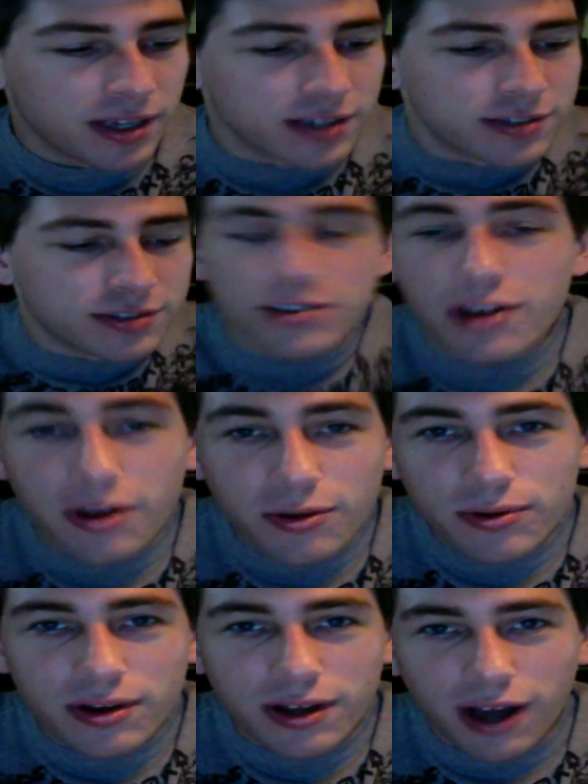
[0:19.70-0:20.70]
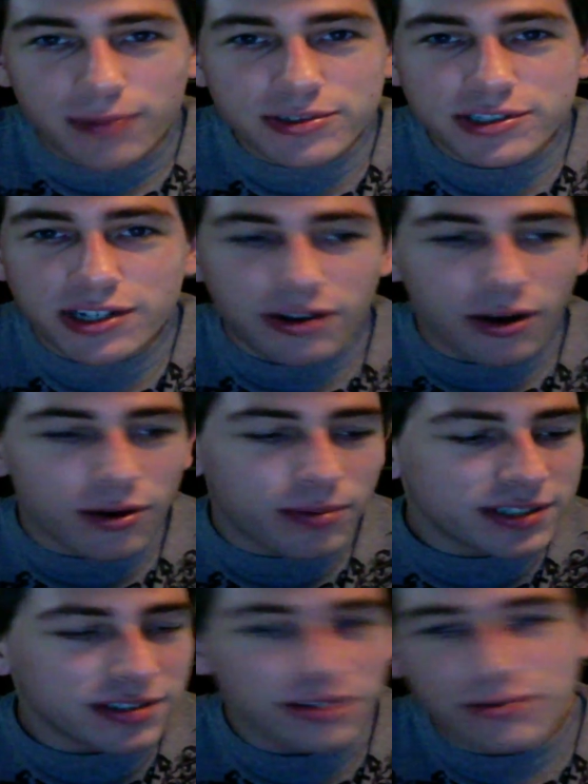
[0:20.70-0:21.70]
So I'm just gonna go
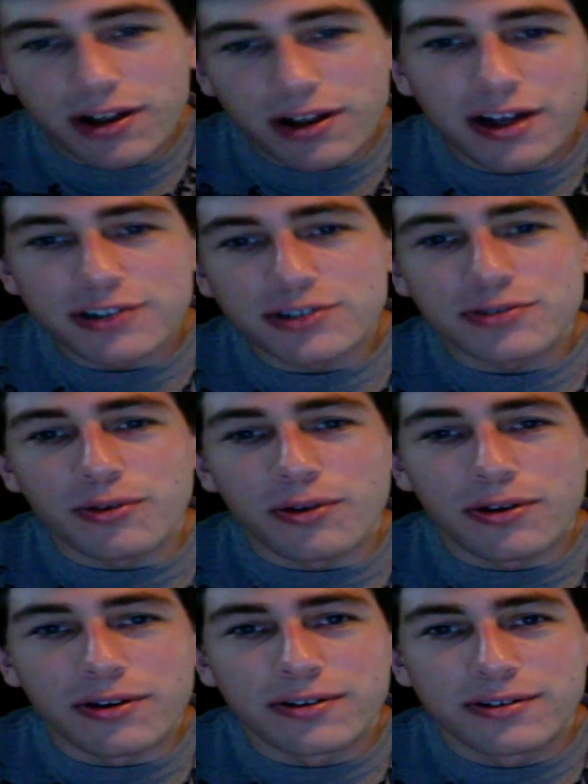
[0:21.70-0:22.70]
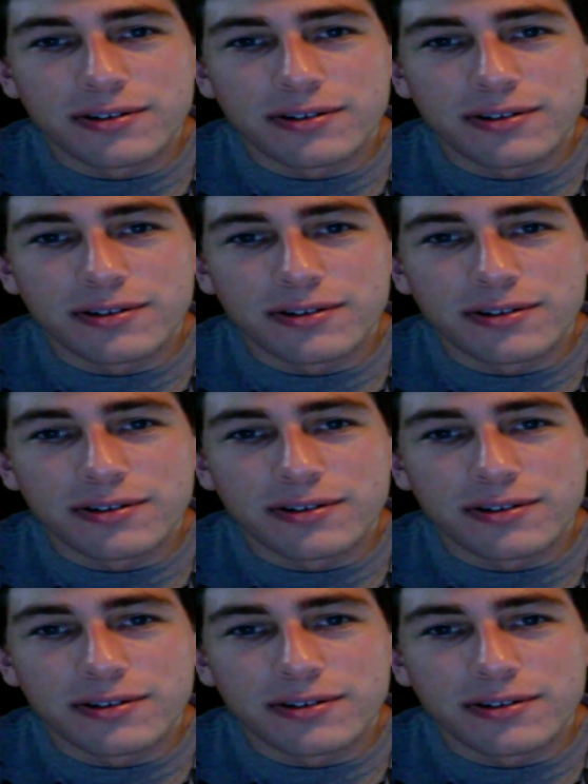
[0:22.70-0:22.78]
basically chronological order.